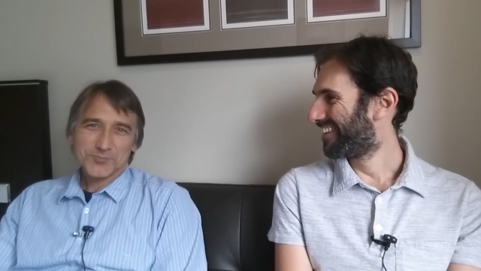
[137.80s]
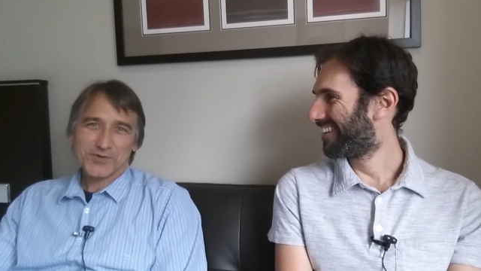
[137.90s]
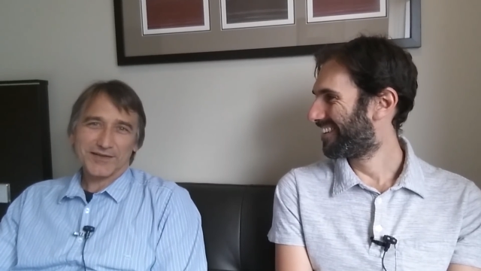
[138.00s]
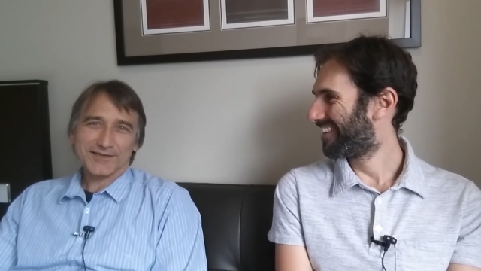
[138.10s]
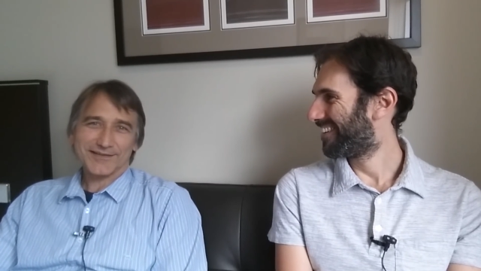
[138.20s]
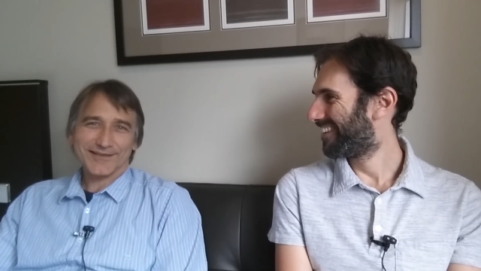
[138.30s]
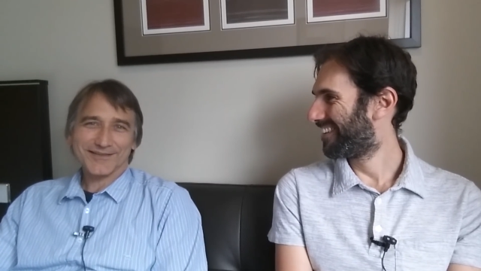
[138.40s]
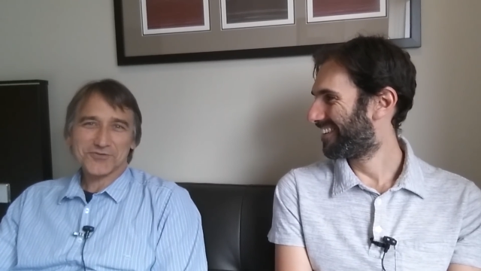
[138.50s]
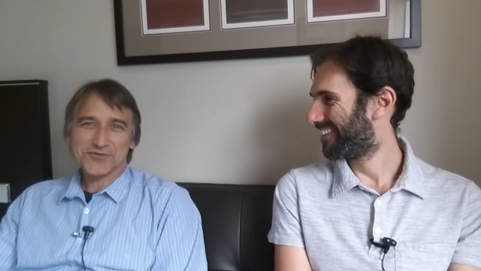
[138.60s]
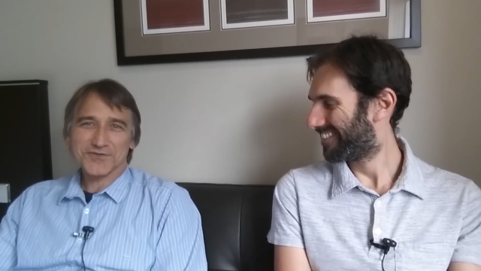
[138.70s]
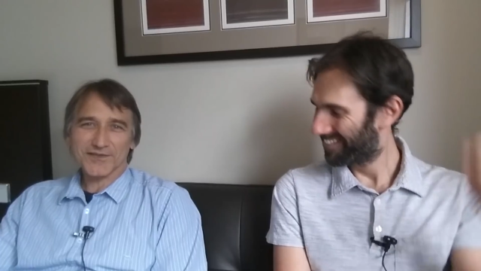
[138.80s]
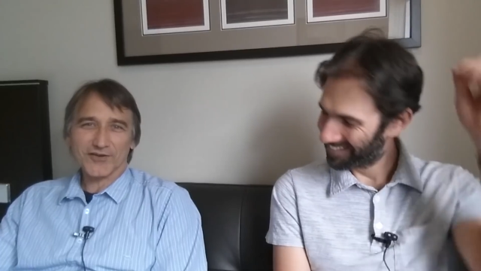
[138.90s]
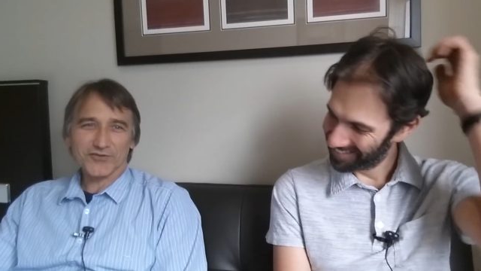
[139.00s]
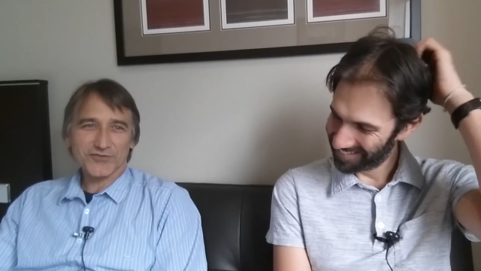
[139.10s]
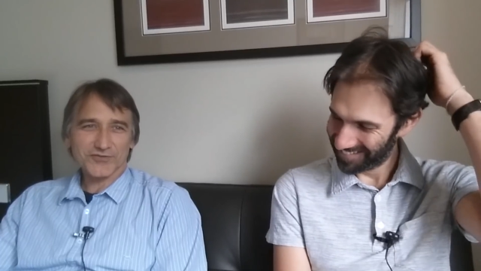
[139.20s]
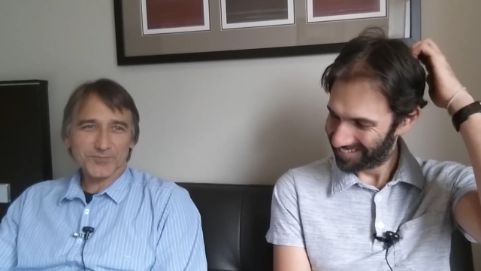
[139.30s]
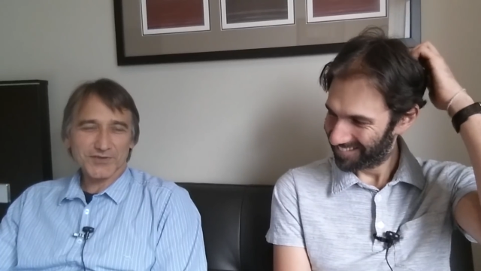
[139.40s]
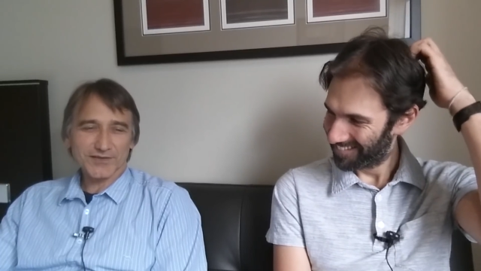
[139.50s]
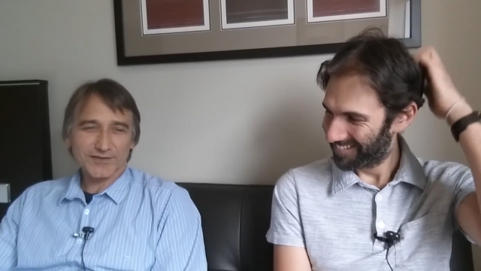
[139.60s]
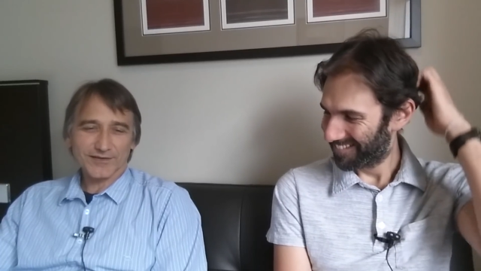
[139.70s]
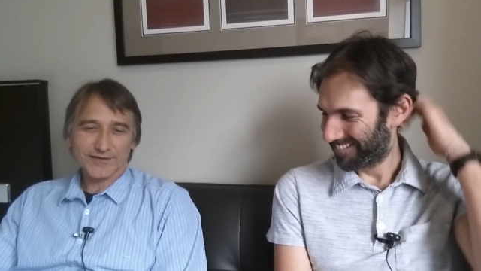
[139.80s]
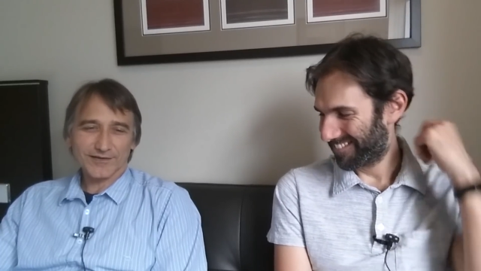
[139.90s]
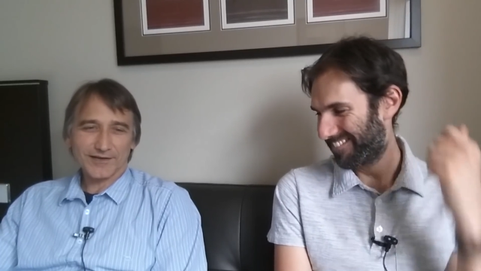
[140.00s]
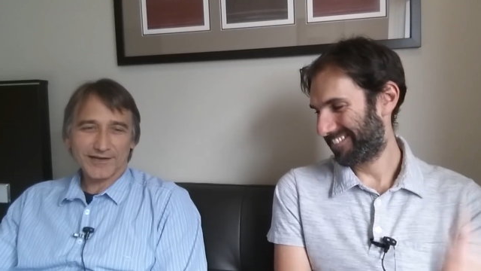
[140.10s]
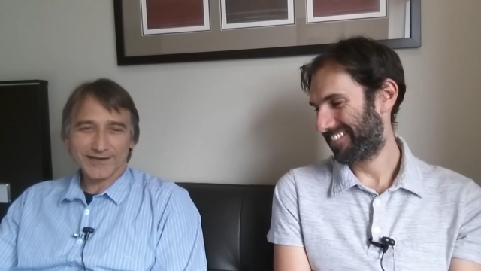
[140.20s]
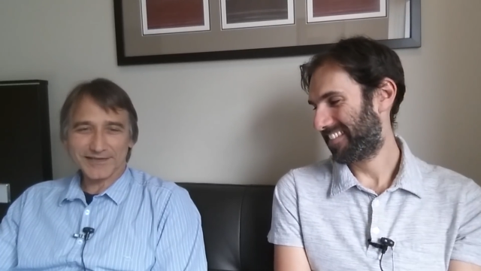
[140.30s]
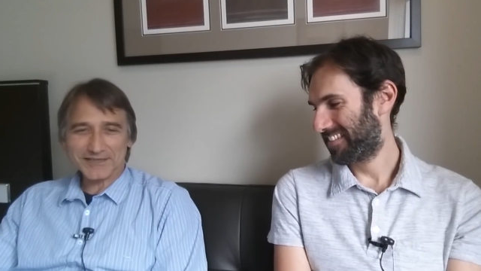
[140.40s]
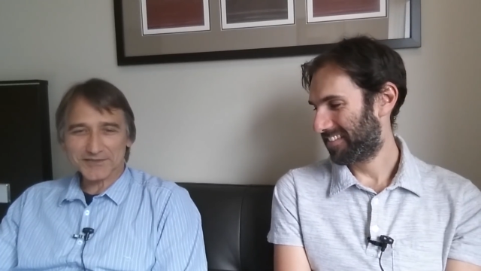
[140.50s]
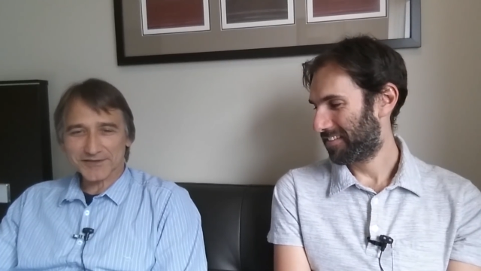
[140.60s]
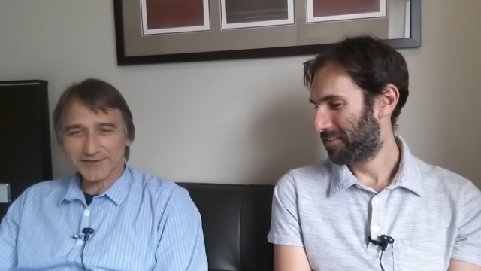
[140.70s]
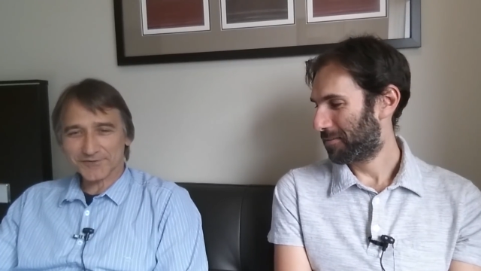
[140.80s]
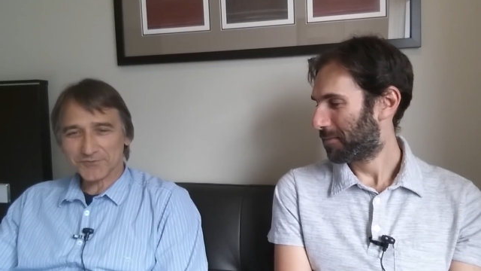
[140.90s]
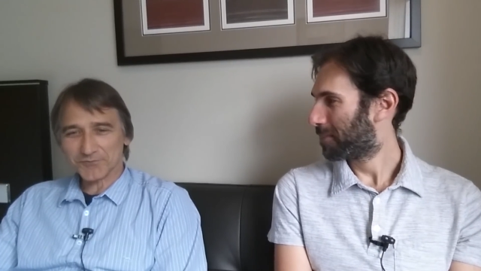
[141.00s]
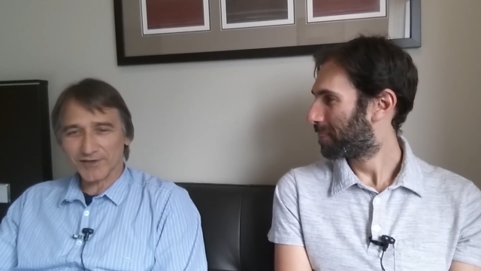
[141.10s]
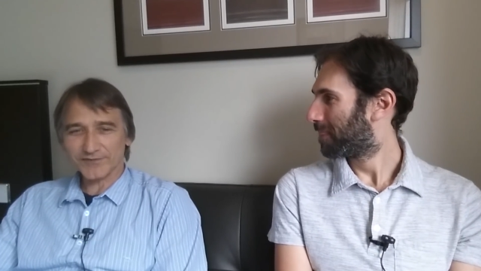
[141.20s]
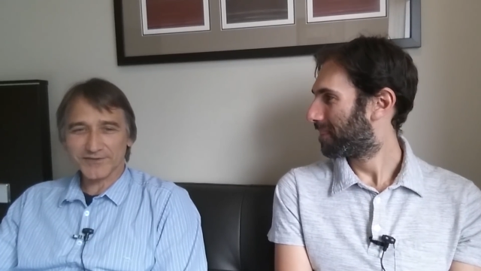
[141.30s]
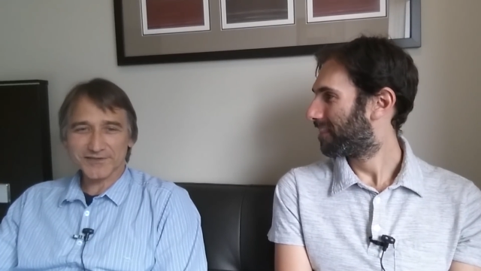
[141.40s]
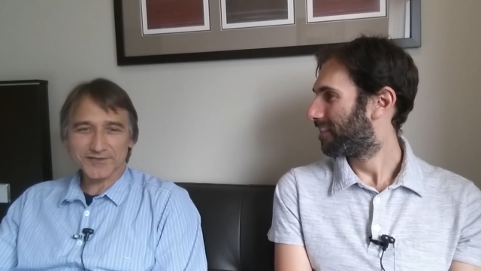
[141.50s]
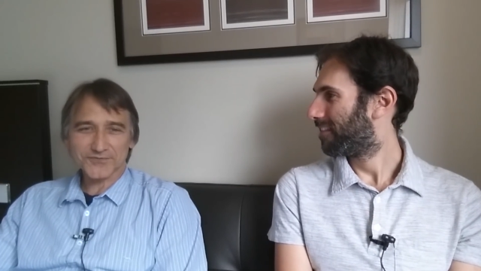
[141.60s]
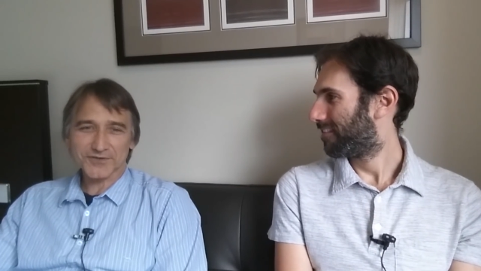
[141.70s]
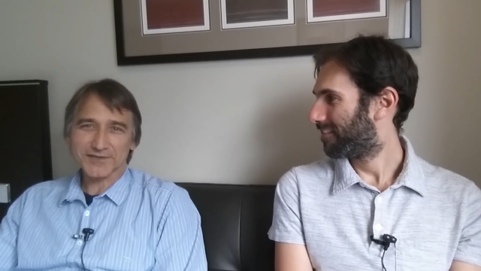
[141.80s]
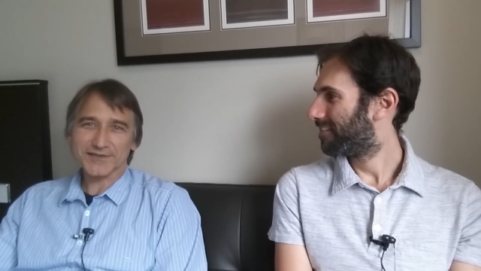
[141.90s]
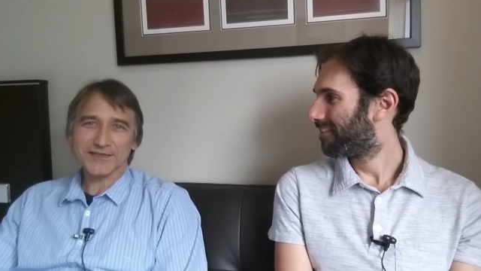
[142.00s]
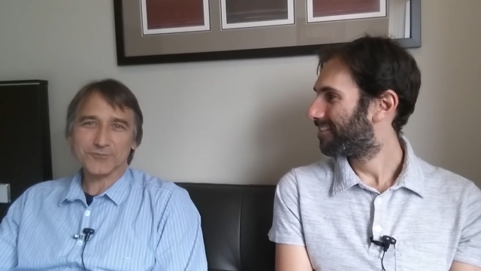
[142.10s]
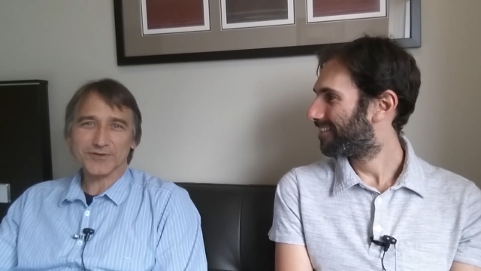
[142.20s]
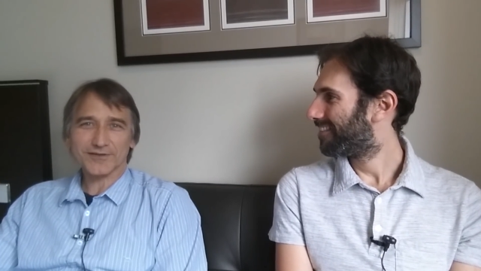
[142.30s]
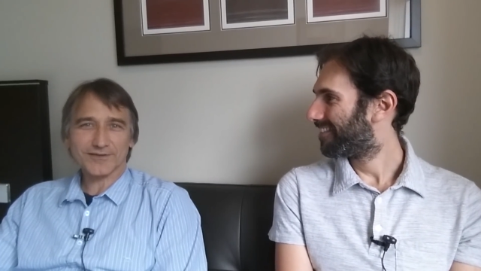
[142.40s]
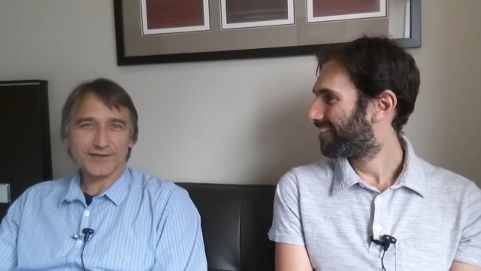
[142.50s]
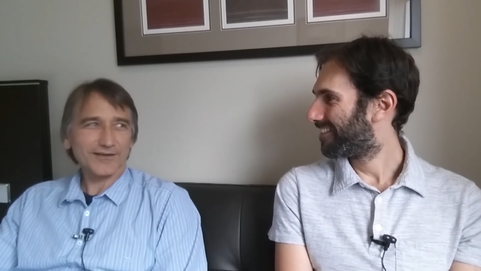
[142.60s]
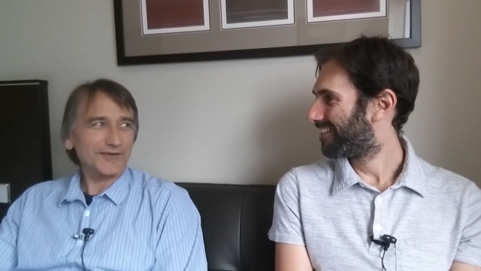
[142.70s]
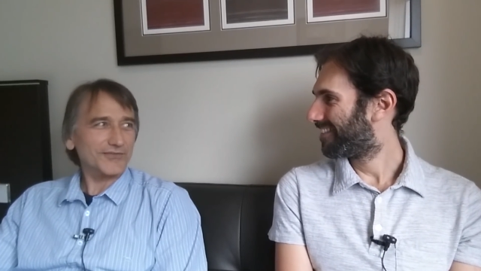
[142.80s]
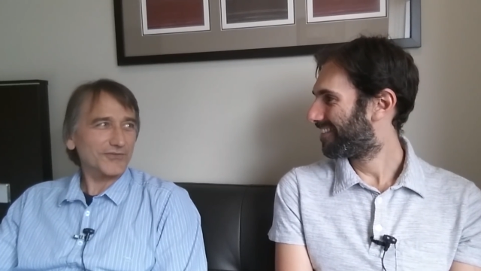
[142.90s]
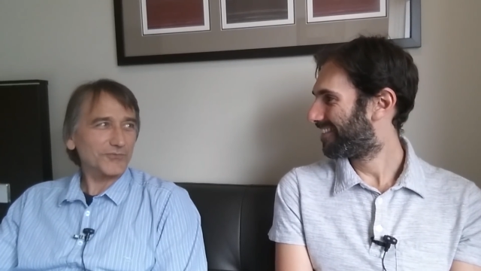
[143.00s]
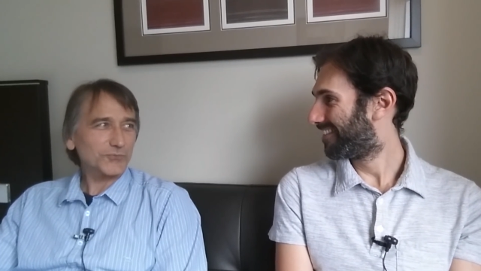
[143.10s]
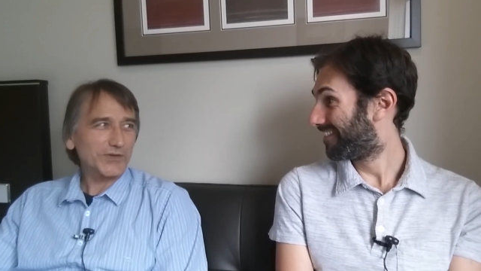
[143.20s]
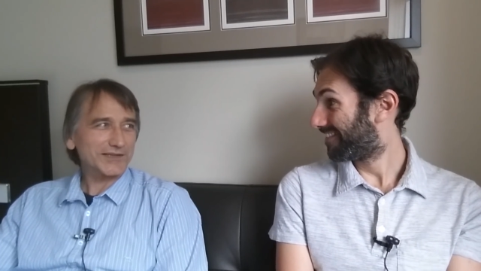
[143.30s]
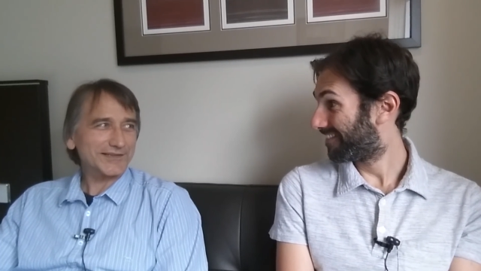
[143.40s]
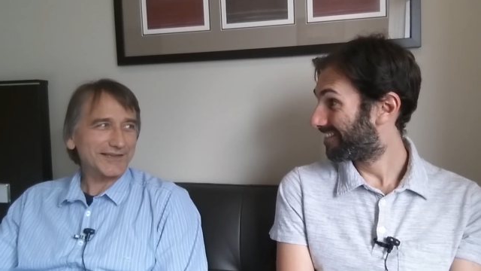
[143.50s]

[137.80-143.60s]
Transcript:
Speaker 1: but it turns out to be uh, highly uh, relevant if you're dealing with uh, software and